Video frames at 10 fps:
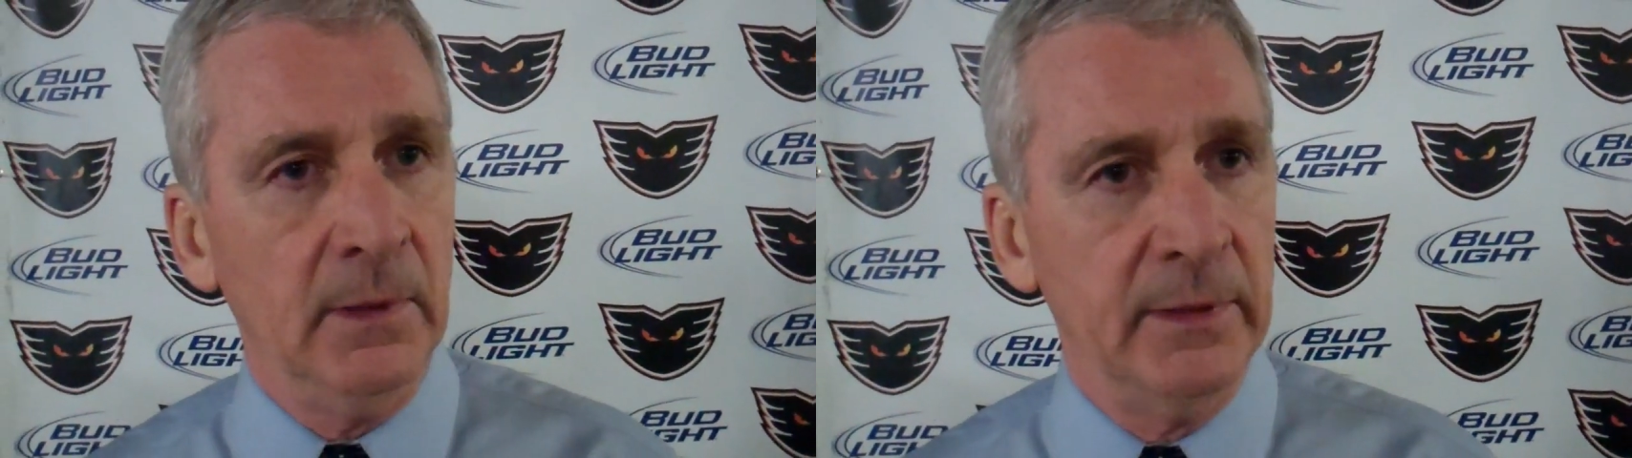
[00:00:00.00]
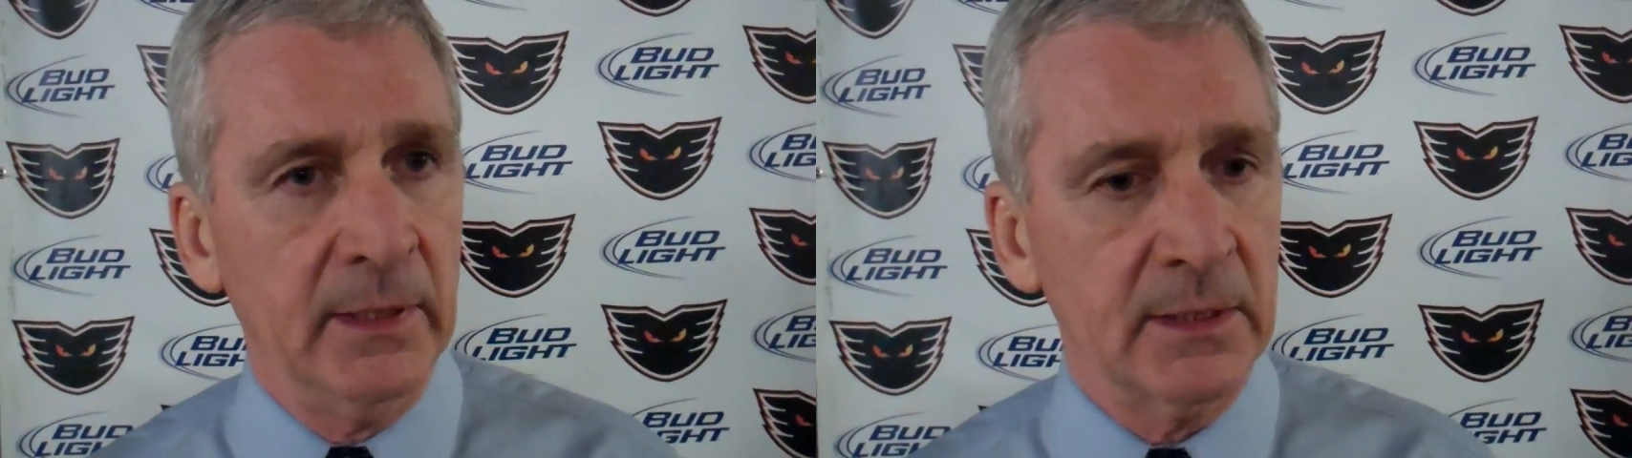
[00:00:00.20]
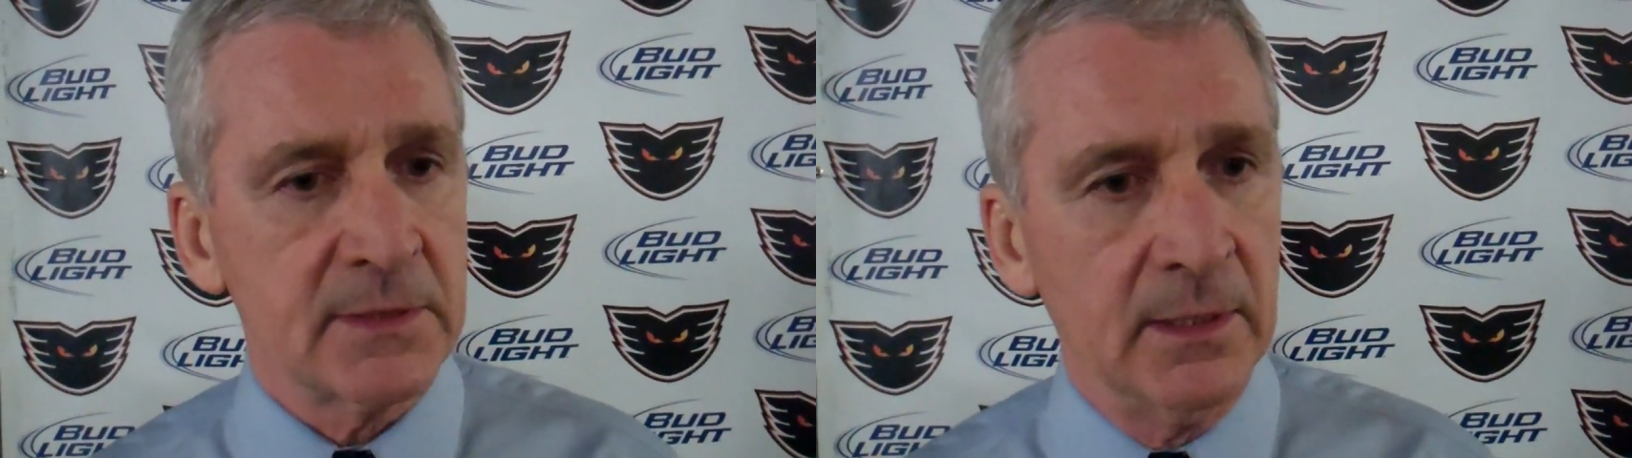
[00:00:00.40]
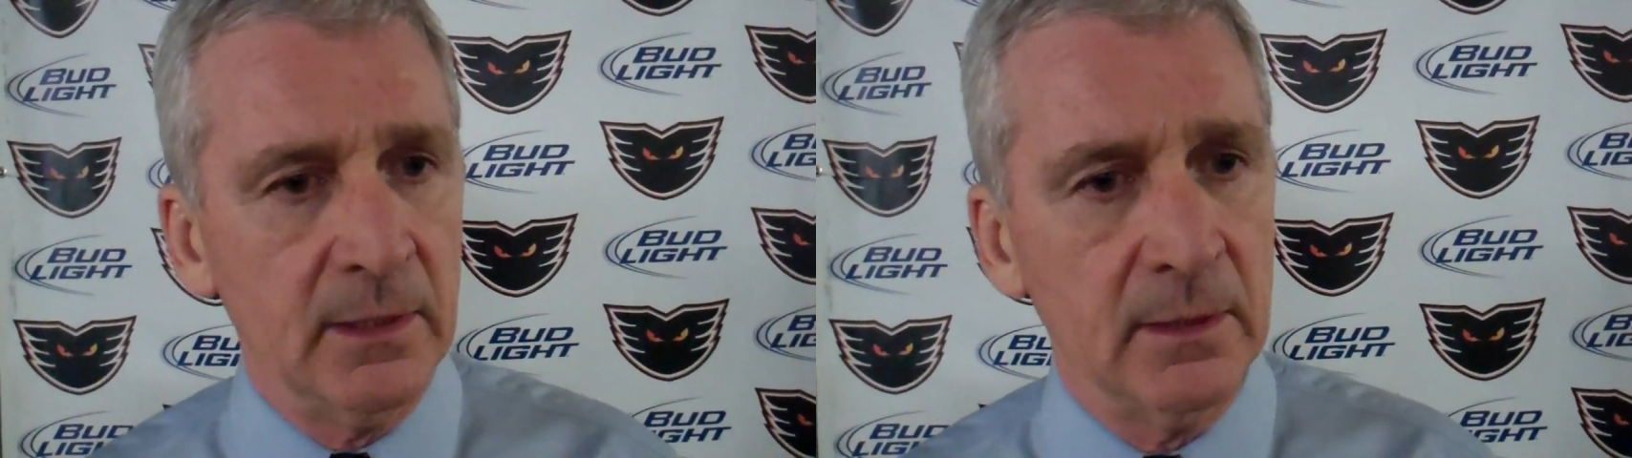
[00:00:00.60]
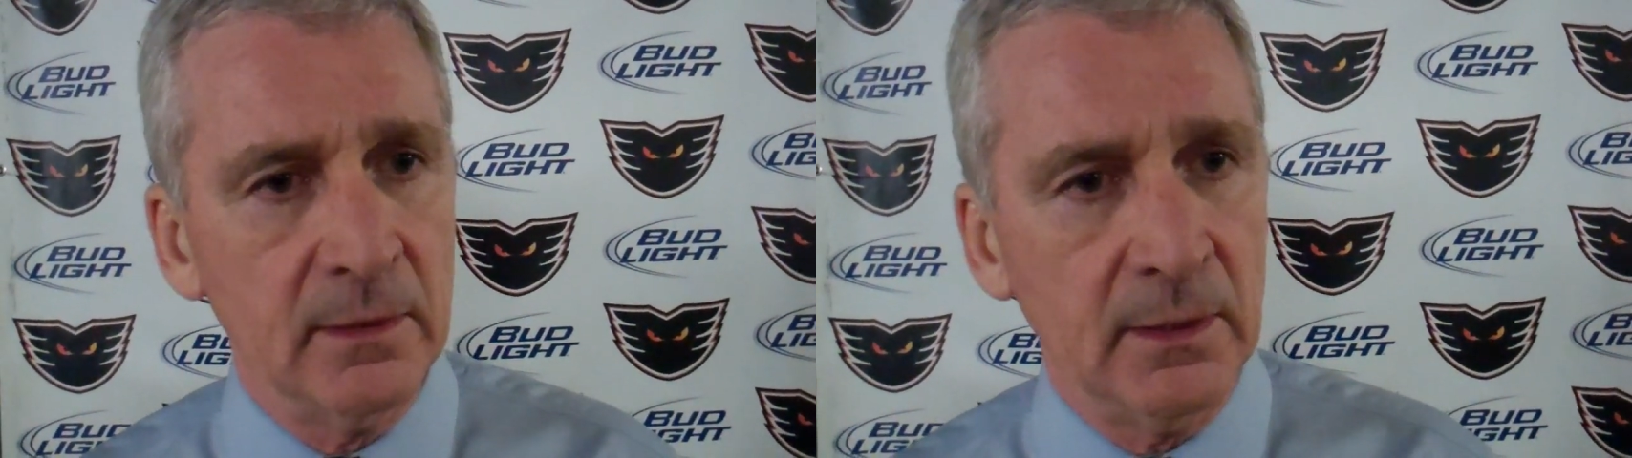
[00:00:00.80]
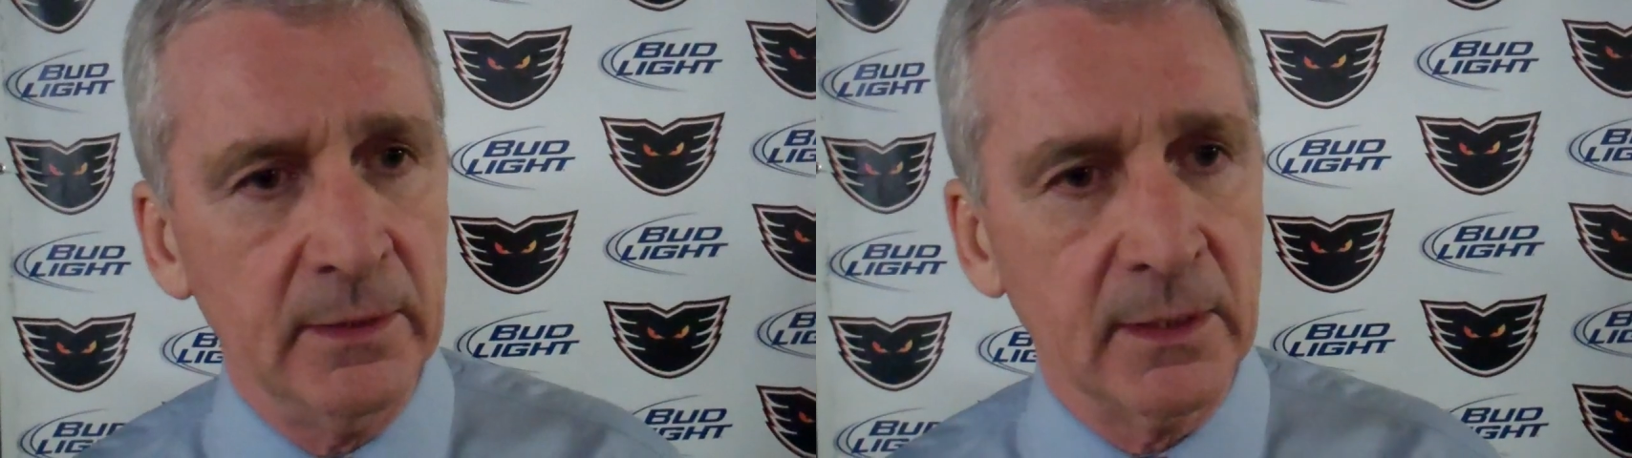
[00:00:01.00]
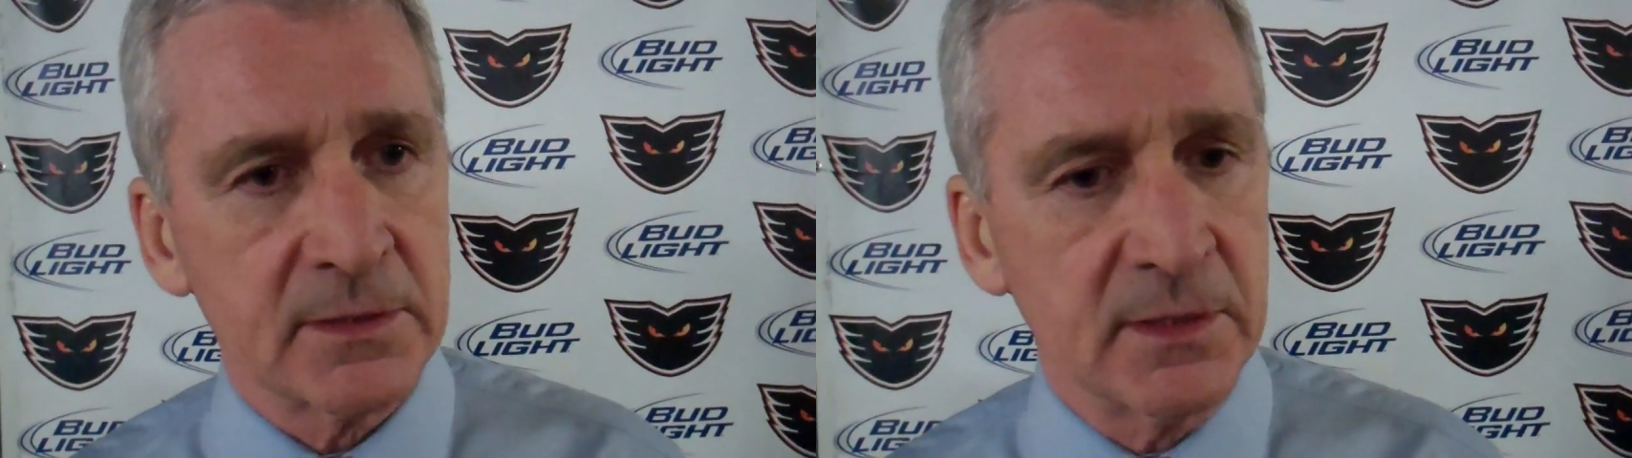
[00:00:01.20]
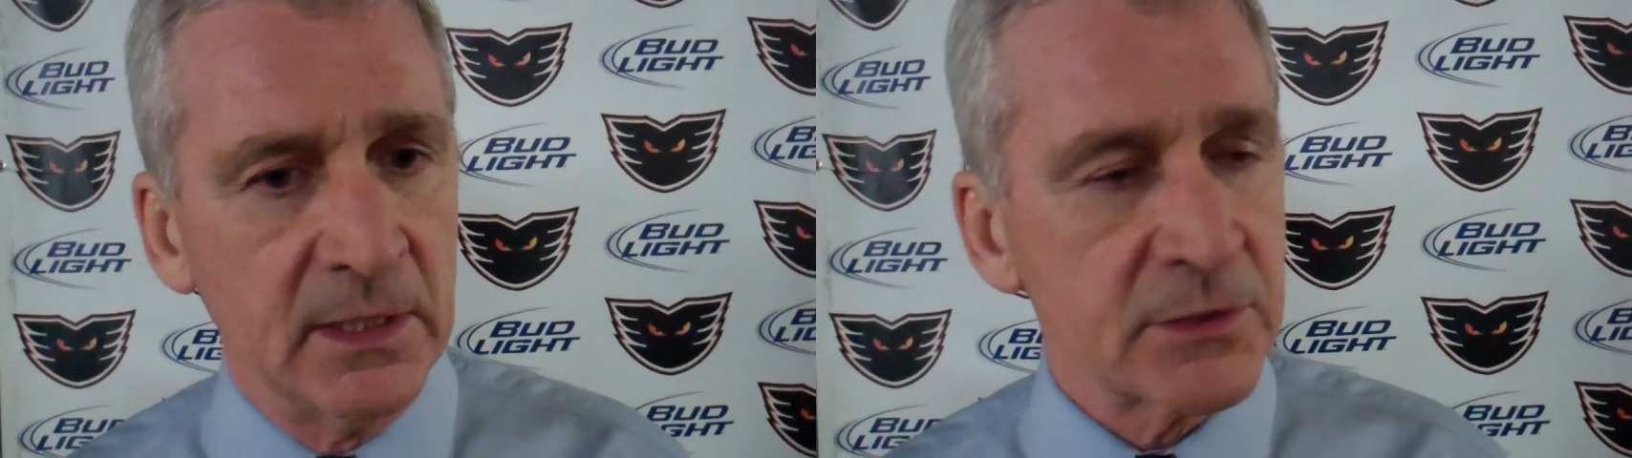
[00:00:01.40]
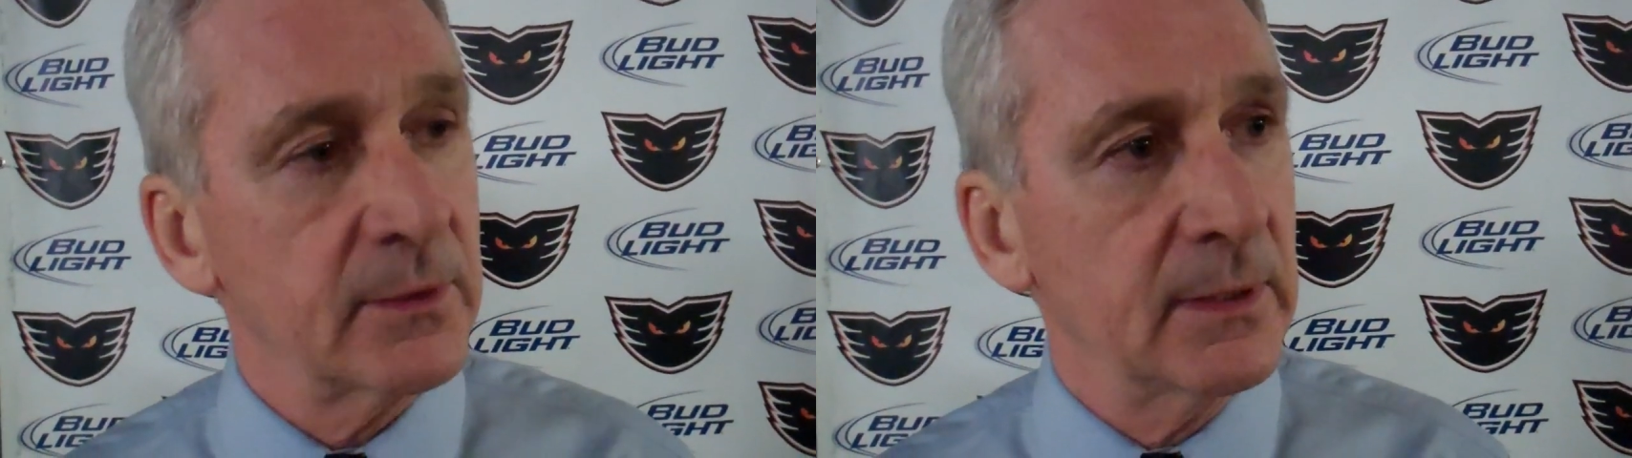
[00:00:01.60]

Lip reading: I think it's an injury